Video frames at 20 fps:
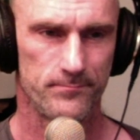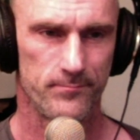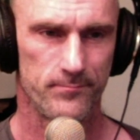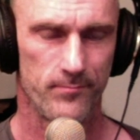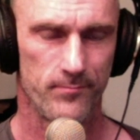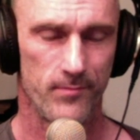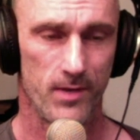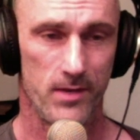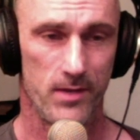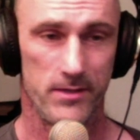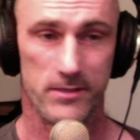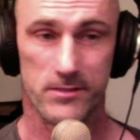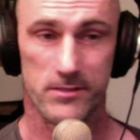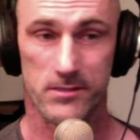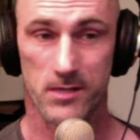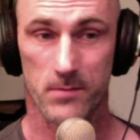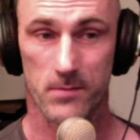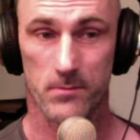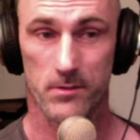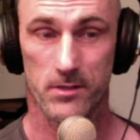And each
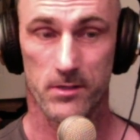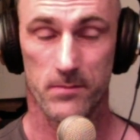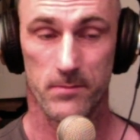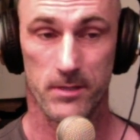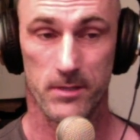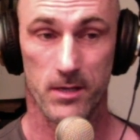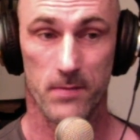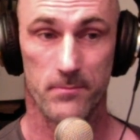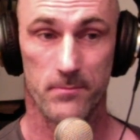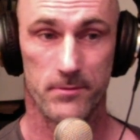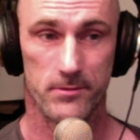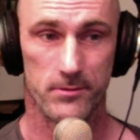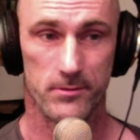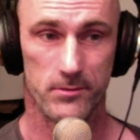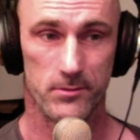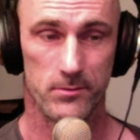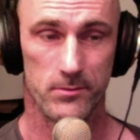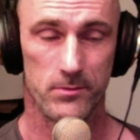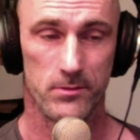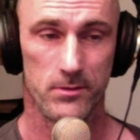number can be up
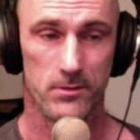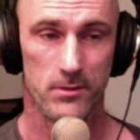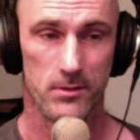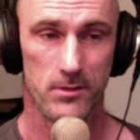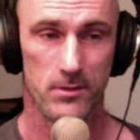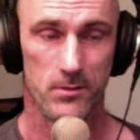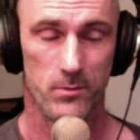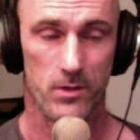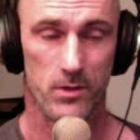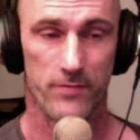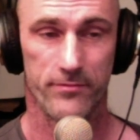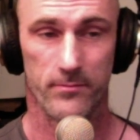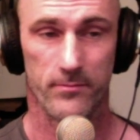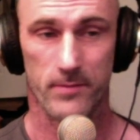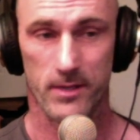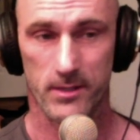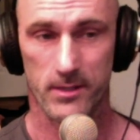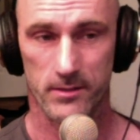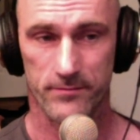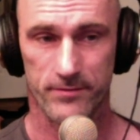to, well, from
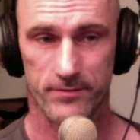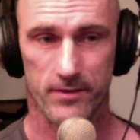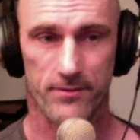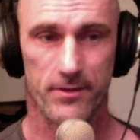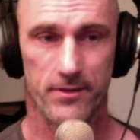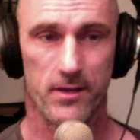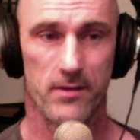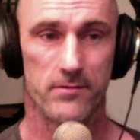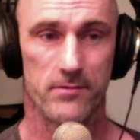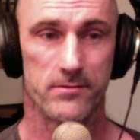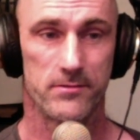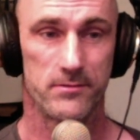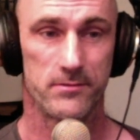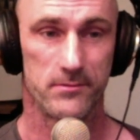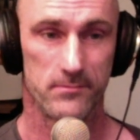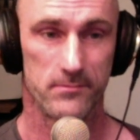negative 10,000